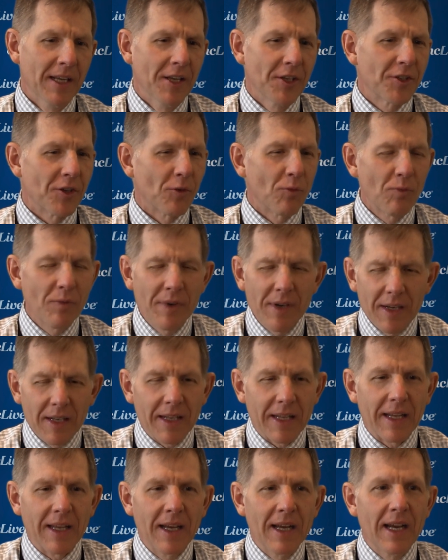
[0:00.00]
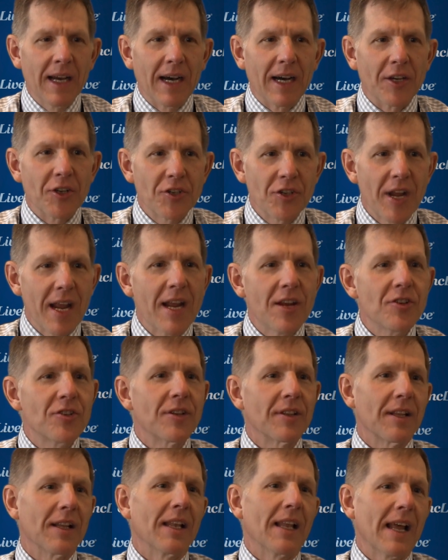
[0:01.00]
So really a change
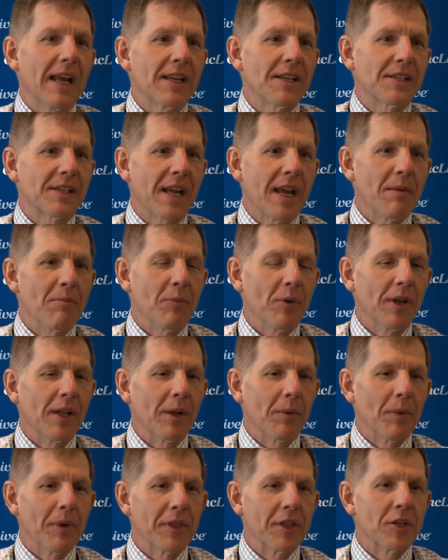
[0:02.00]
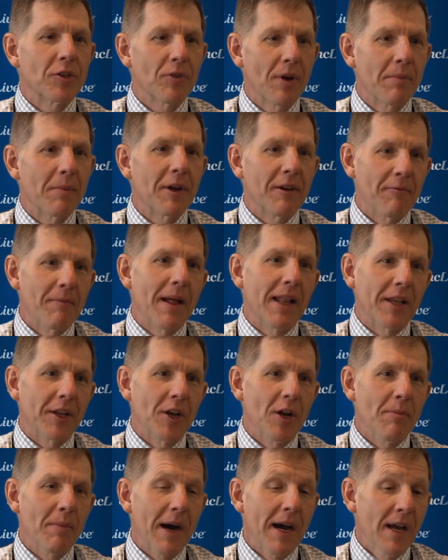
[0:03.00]
in the landscape really with the treatment of
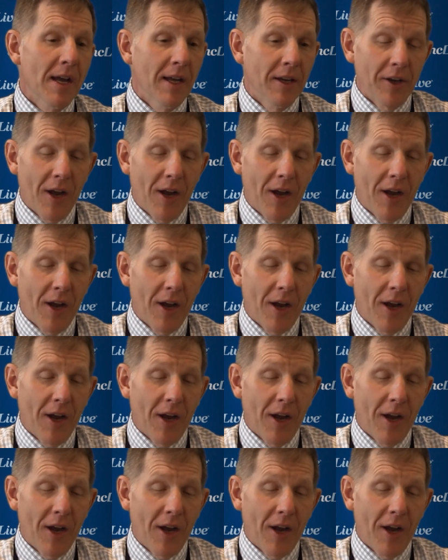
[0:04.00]
melanoma,